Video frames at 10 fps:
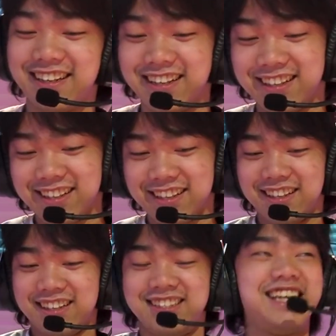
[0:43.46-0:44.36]
My
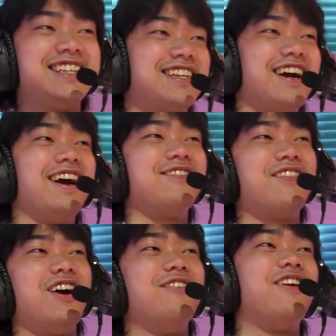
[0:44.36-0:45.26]
personal
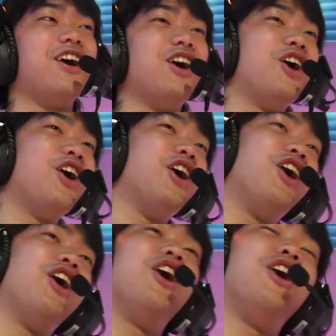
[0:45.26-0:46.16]
gaming style
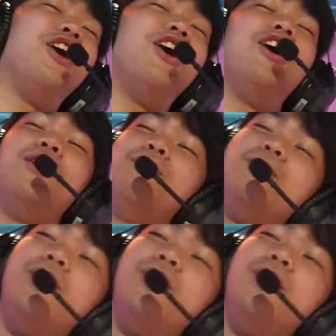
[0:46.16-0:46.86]
is assassin